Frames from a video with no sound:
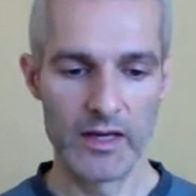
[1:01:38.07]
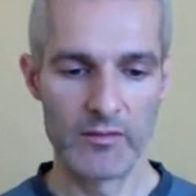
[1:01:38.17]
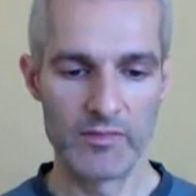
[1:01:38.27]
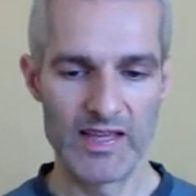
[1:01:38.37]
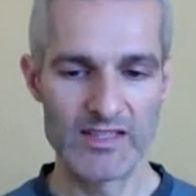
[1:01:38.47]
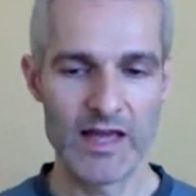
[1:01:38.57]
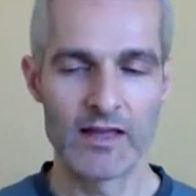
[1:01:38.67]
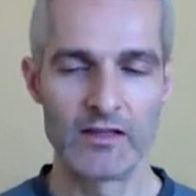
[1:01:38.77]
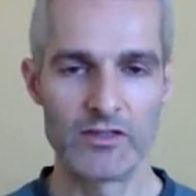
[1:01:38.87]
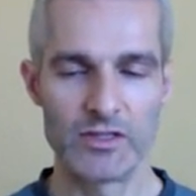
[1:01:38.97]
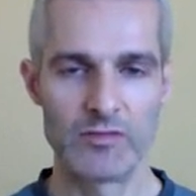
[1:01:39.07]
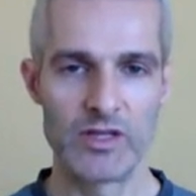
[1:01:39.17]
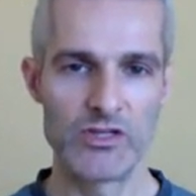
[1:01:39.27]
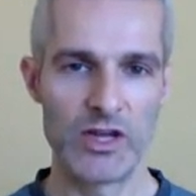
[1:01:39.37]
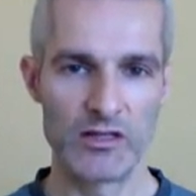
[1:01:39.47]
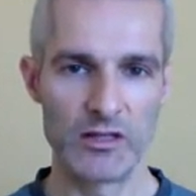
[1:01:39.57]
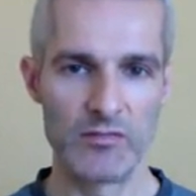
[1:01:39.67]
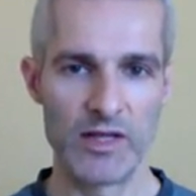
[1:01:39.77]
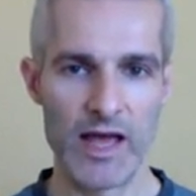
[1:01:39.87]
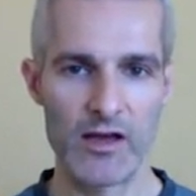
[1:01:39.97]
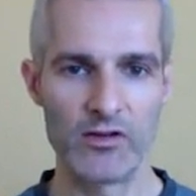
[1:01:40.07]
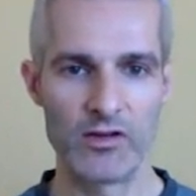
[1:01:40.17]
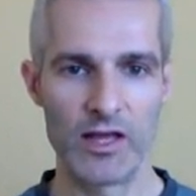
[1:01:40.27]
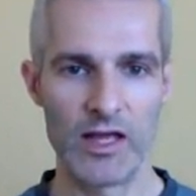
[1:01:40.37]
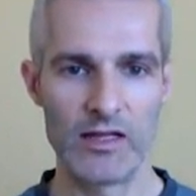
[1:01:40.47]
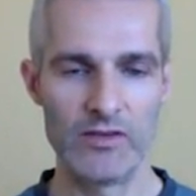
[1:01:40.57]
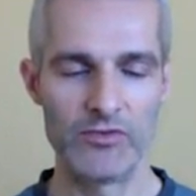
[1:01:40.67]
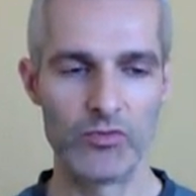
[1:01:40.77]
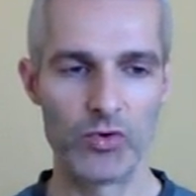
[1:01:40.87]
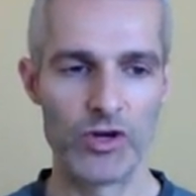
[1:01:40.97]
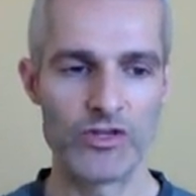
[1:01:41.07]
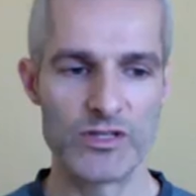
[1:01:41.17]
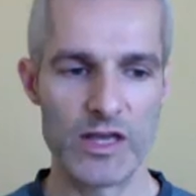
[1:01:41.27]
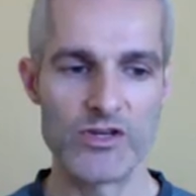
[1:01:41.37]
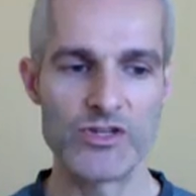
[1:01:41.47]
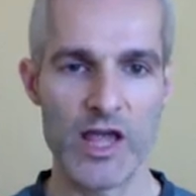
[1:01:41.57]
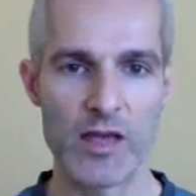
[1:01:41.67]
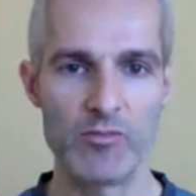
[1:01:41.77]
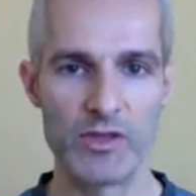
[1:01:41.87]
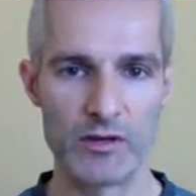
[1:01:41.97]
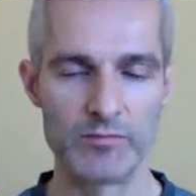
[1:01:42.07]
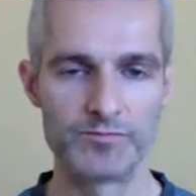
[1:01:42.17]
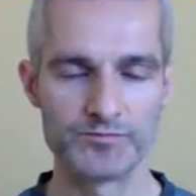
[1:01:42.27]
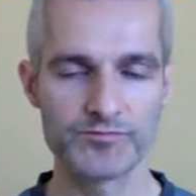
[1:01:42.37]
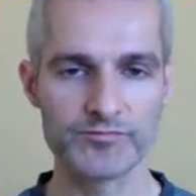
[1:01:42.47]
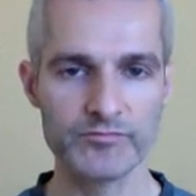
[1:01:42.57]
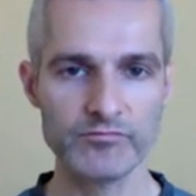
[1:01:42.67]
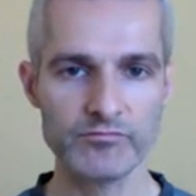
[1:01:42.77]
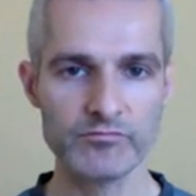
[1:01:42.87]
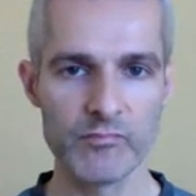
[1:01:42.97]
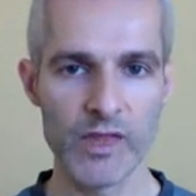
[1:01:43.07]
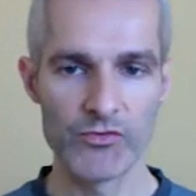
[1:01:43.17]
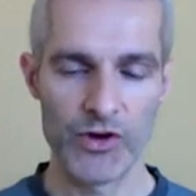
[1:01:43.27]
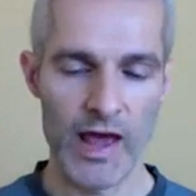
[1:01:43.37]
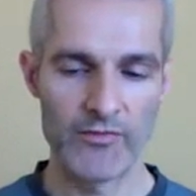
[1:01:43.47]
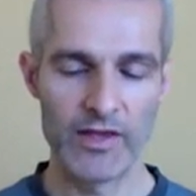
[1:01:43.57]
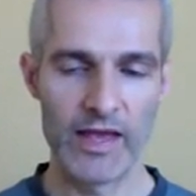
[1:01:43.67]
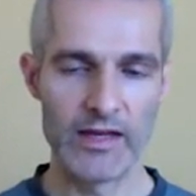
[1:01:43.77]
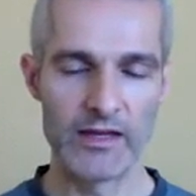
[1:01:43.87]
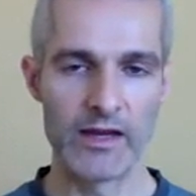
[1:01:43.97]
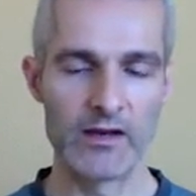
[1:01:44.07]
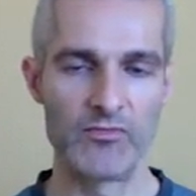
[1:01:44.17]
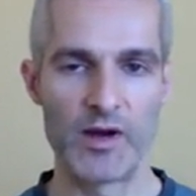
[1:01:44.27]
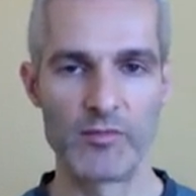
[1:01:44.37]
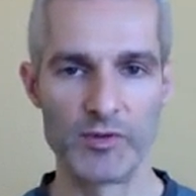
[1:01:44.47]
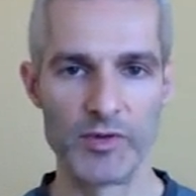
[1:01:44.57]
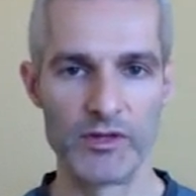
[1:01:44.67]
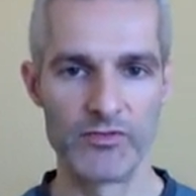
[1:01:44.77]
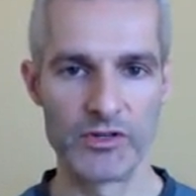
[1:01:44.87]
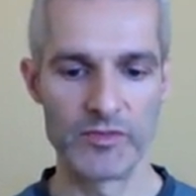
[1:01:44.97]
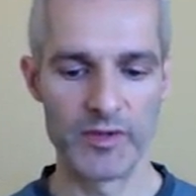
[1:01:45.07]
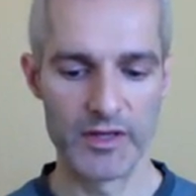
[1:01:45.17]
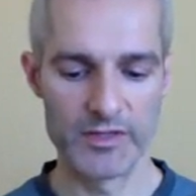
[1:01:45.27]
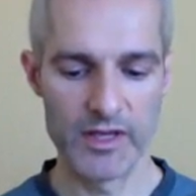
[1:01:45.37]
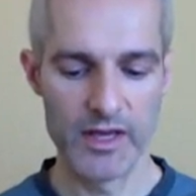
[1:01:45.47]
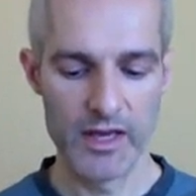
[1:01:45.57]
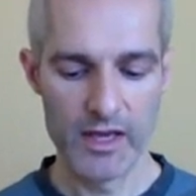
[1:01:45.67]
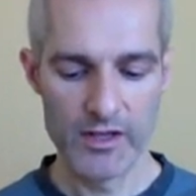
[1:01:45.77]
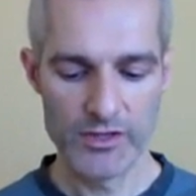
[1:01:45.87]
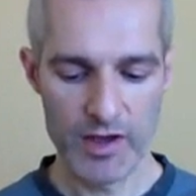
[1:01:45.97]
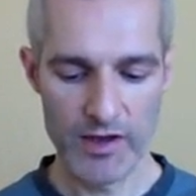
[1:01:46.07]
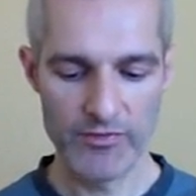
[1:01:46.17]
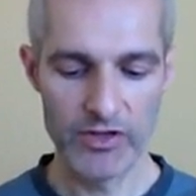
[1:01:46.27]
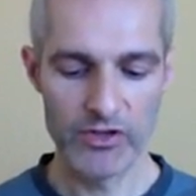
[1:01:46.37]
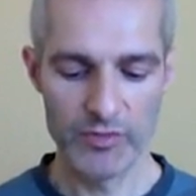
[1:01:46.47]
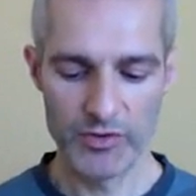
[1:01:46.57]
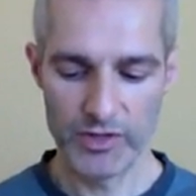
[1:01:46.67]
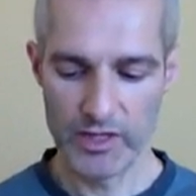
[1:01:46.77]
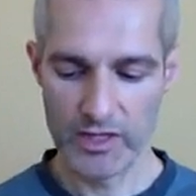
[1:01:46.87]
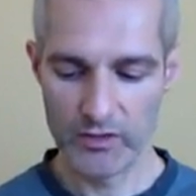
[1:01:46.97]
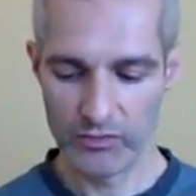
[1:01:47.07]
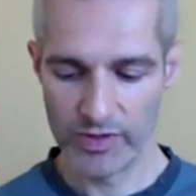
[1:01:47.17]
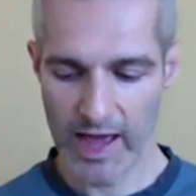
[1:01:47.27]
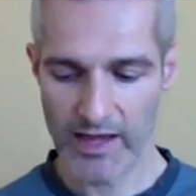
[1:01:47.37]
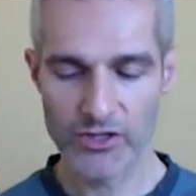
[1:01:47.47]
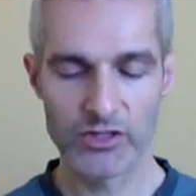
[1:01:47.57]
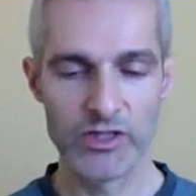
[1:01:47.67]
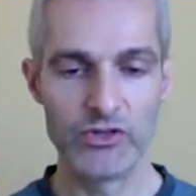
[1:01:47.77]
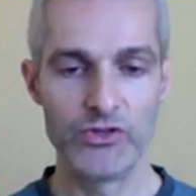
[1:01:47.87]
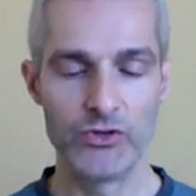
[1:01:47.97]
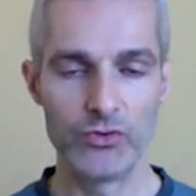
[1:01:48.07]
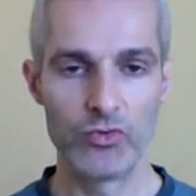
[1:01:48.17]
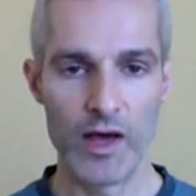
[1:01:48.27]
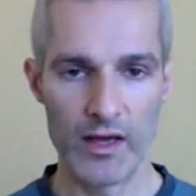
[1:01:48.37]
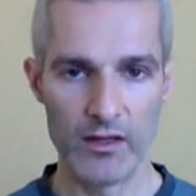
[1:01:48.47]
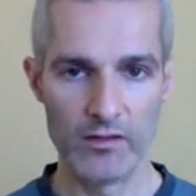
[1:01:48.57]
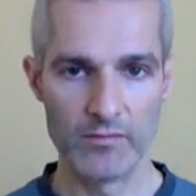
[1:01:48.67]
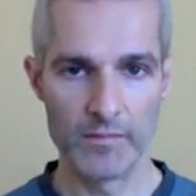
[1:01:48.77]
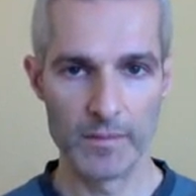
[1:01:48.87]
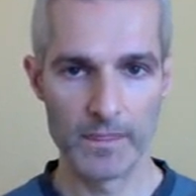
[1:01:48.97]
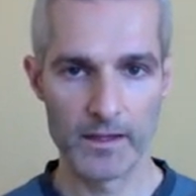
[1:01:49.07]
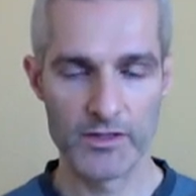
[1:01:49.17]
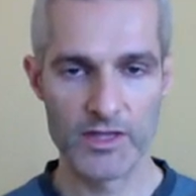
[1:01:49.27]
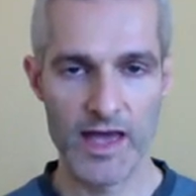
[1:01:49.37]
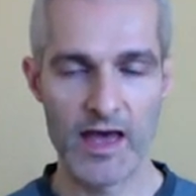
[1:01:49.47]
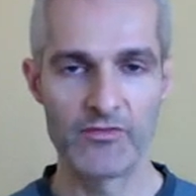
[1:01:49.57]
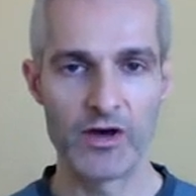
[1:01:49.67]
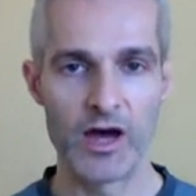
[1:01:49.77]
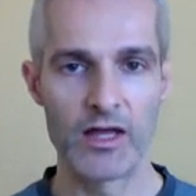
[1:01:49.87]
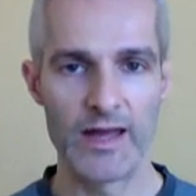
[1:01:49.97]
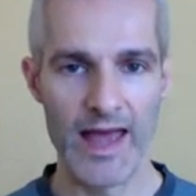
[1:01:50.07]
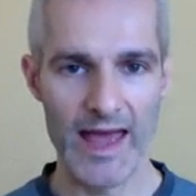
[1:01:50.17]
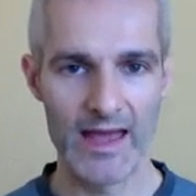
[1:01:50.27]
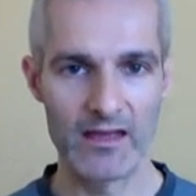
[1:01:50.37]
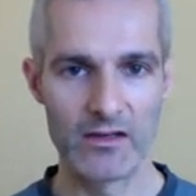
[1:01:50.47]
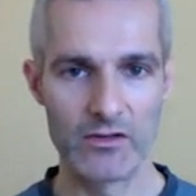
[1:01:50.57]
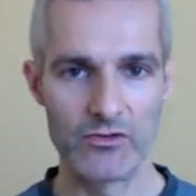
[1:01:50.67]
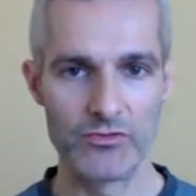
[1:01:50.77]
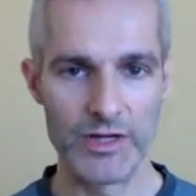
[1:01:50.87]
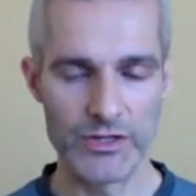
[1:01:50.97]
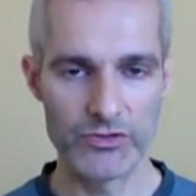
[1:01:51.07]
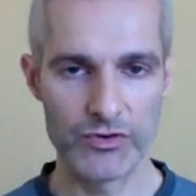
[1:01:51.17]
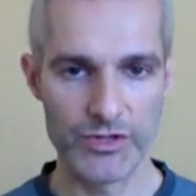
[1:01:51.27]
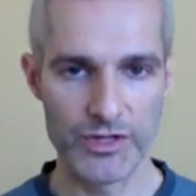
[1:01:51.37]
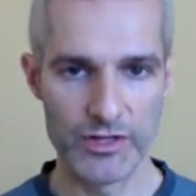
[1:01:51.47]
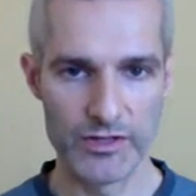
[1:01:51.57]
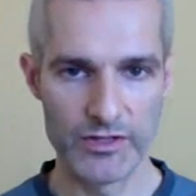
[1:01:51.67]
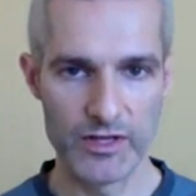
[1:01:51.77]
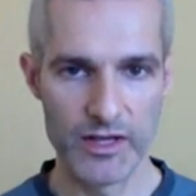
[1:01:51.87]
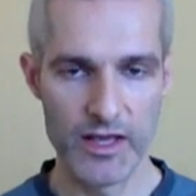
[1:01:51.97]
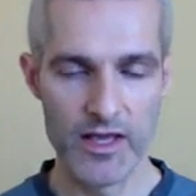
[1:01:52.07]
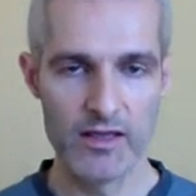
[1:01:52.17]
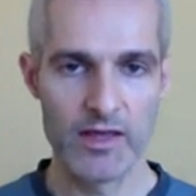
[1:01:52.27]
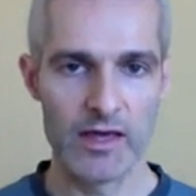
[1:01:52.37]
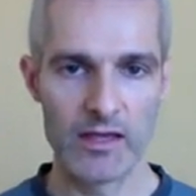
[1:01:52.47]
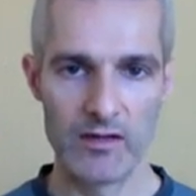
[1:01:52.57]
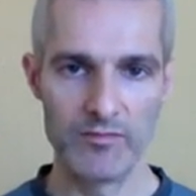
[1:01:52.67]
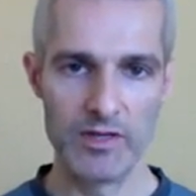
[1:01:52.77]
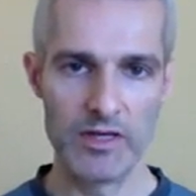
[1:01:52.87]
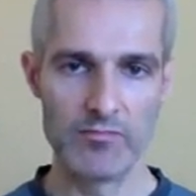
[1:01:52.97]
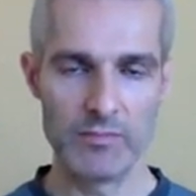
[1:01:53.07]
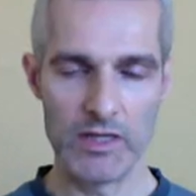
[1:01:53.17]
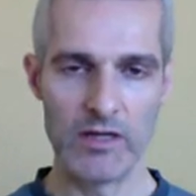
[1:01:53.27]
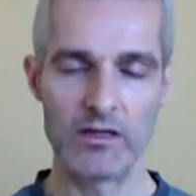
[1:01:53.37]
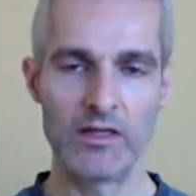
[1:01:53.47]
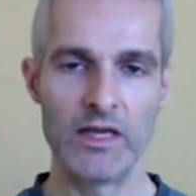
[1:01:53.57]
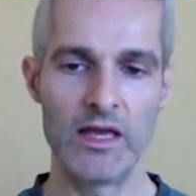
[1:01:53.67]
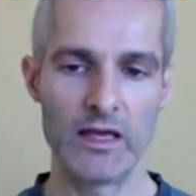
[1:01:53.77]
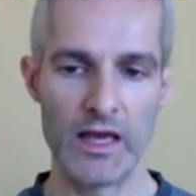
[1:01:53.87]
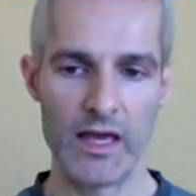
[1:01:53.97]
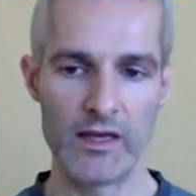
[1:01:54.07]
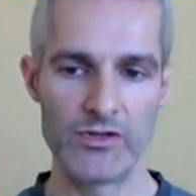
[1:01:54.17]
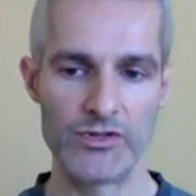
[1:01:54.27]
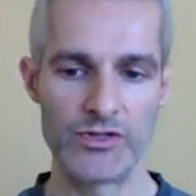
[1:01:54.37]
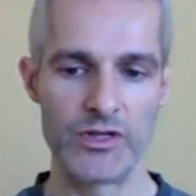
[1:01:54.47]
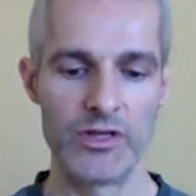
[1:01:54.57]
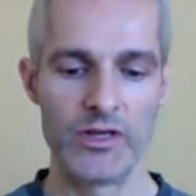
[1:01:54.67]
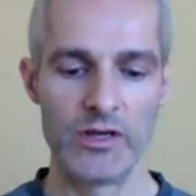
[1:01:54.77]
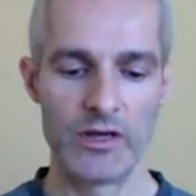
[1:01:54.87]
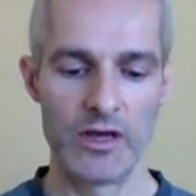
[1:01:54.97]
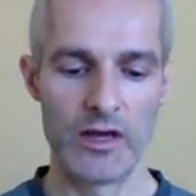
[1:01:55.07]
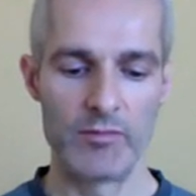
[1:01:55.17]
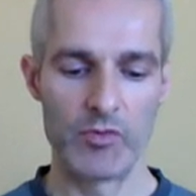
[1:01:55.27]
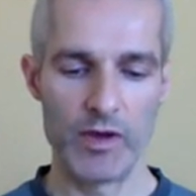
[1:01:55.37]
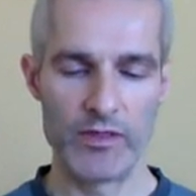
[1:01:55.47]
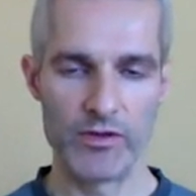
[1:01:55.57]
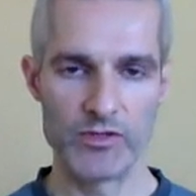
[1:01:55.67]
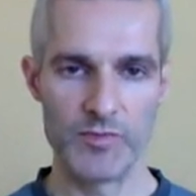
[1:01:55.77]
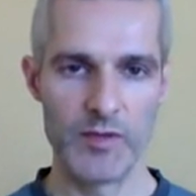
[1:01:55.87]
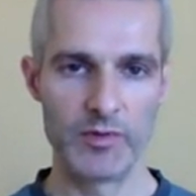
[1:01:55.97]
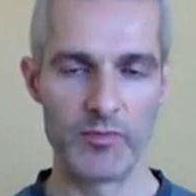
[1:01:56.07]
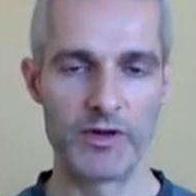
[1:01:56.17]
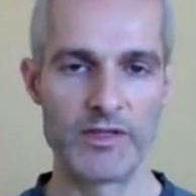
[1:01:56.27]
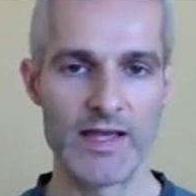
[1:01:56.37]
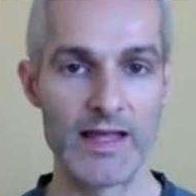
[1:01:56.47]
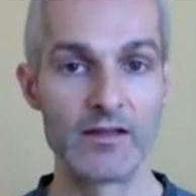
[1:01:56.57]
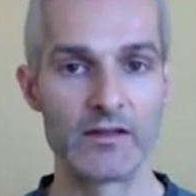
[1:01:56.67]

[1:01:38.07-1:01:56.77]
They silence them, they shut them down, and even worse, they shame them for having any kind of problem in the first place. So every community would actually do well to have on hand resources that can be immediately engaged when those people present.